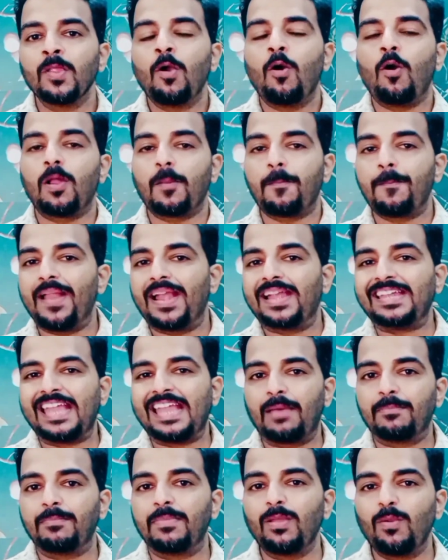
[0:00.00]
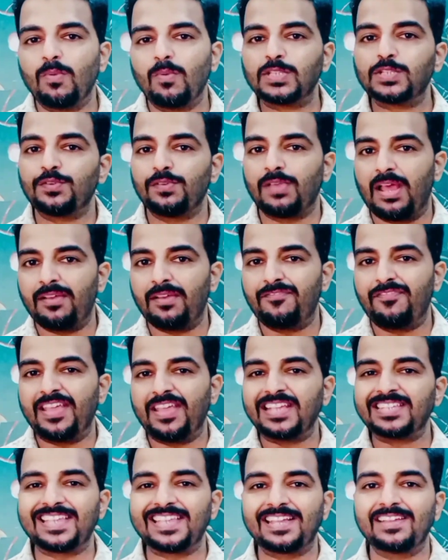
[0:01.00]
or pandemic which we are
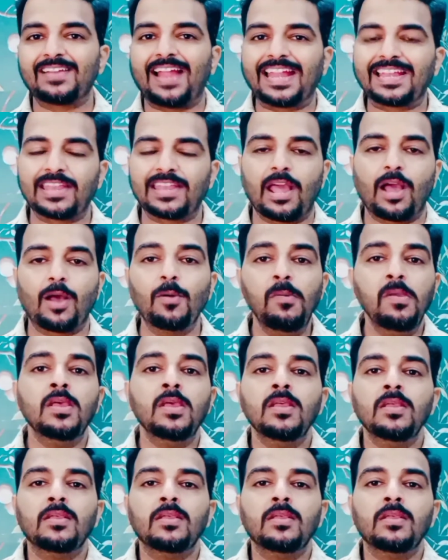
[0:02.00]
facing right now,